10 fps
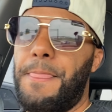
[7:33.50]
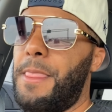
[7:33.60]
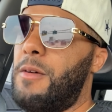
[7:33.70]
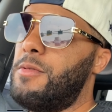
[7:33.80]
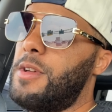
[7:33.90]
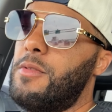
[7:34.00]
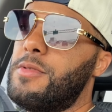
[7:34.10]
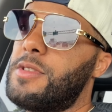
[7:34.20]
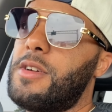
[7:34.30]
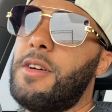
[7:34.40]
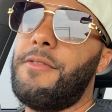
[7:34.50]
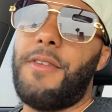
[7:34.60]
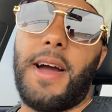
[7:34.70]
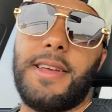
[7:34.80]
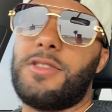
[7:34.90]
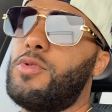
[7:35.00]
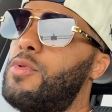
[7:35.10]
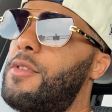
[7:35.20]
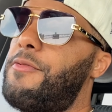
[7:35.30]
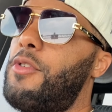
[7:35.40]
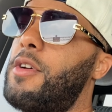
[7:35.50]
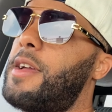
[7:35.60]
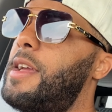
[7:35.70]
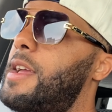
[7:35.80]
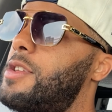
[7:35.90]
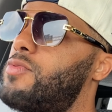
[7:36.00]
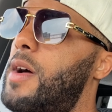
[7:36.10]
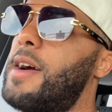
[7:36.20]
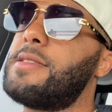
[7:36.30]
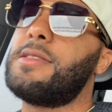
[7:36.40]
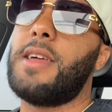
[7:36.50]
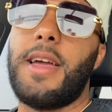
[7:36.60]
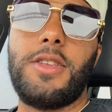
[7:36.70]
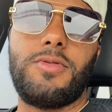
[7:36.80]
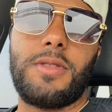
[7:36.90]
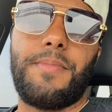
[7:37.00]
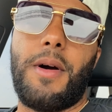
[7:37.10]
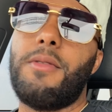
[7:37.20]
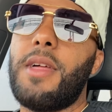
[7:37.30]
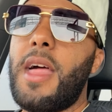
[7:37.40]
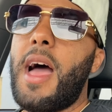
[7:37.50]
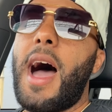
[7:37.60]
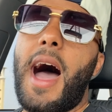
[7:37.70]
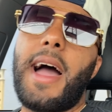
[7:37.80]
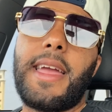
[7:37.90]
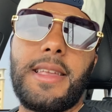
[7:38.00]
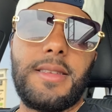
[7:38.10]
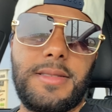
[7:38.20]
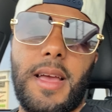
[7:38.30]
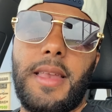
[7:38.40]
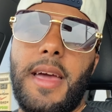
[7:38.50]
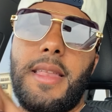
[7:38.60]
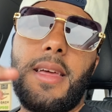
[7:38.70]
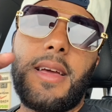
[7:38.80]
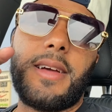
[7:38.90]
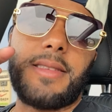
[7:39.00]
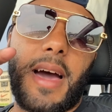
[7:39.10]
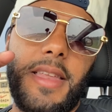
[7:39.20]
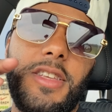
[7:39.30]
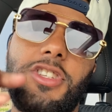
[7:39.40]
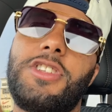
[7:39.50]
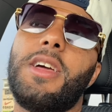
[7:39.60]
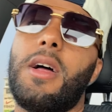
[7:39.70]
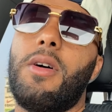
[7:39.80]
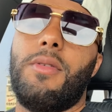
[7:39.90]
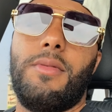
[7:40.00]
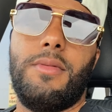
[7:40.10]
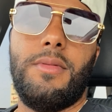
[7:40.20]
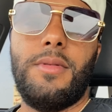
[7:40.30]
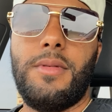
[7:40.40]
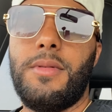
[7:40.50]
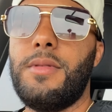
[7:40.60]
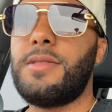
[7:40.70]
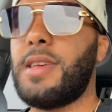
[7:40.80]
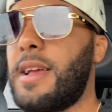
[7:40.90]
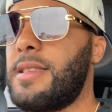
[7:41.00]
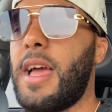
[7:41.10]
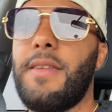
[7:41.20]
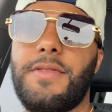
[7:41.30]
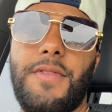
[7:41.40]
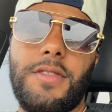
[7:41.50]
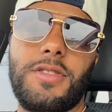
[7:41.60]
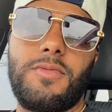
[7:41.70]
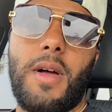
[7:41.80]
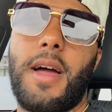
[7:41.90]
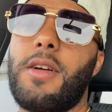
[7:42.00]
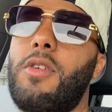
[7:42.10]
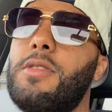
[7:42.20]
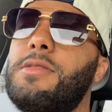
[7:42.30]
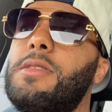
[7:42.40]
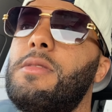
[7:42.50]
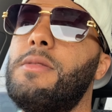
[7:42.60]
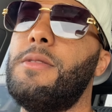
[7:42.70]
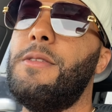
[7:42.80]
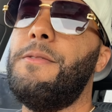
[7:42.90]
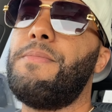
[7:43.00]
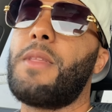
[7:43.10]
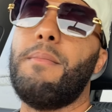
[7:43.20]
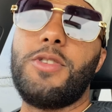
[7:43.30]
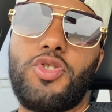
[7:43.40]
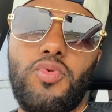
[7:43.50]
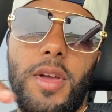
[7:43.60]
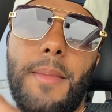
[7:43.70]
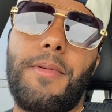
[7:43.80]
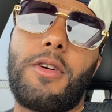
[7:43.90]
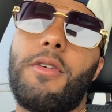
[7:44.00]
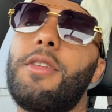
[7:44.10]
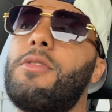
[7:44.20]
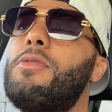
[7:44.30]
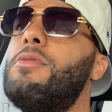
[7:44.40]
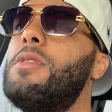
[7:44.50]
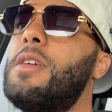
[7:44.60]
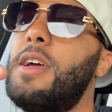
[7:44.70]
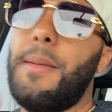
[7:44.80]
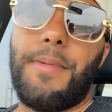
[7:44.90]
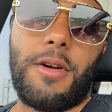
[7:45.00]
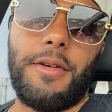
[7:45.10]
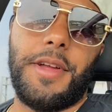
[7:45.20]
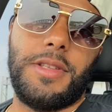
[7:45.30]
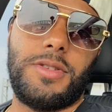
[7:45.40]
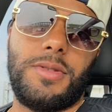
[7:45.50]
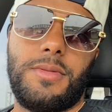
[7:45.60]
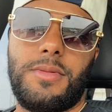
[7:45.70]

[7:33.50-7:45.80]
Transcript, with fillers: It was, it was a good fight. Two of the four kings. Ryan's a dangerous opponent. I get to say that because I didn't shit on Tank Davis versus Ryan Garcia. But you hypocritical hypocrites.